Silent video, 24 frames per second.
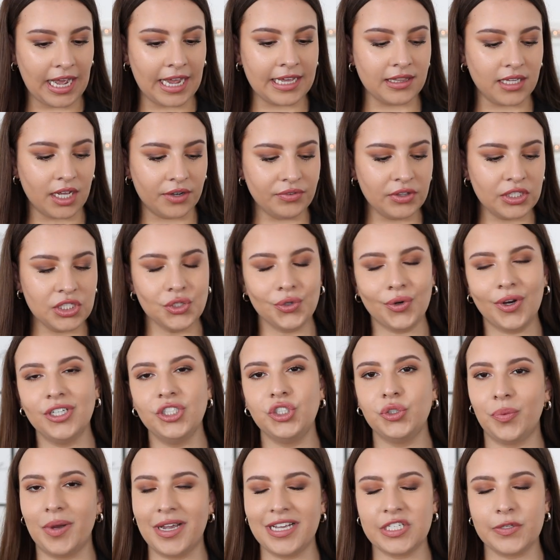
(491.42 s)
I love the
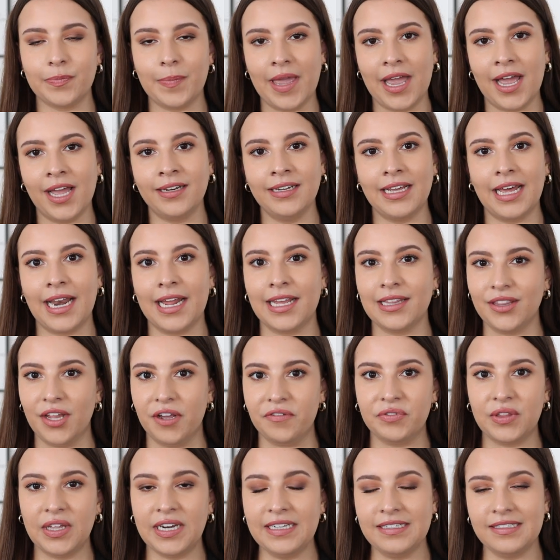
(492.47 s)
scrunch waistband and I
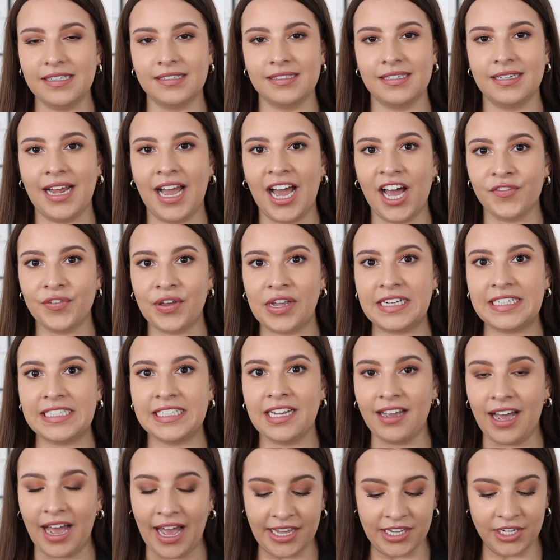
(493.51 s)
love that it doesn't have a
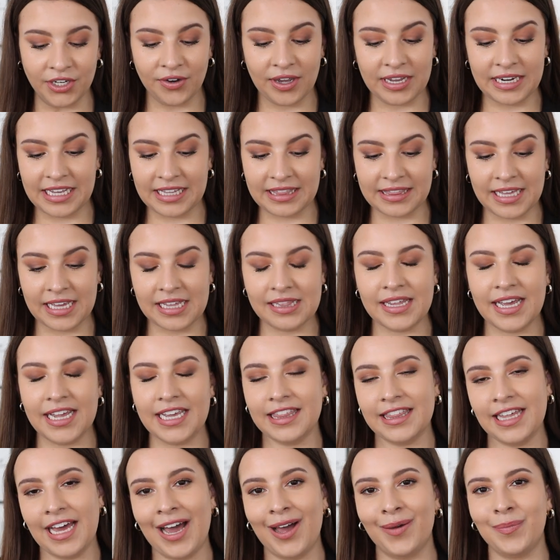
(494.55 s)
tie or anything
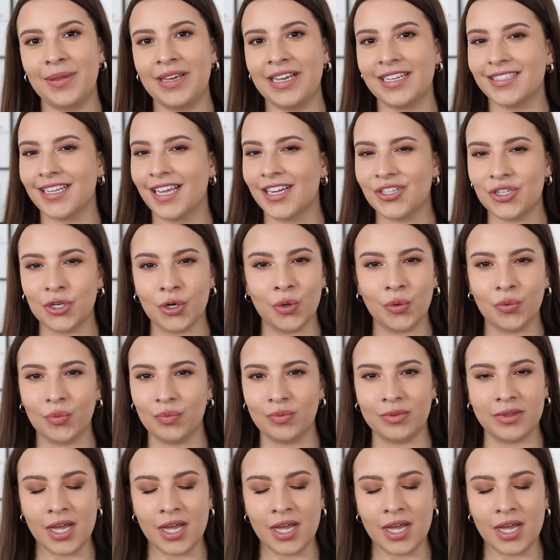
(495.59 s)
like that because I don't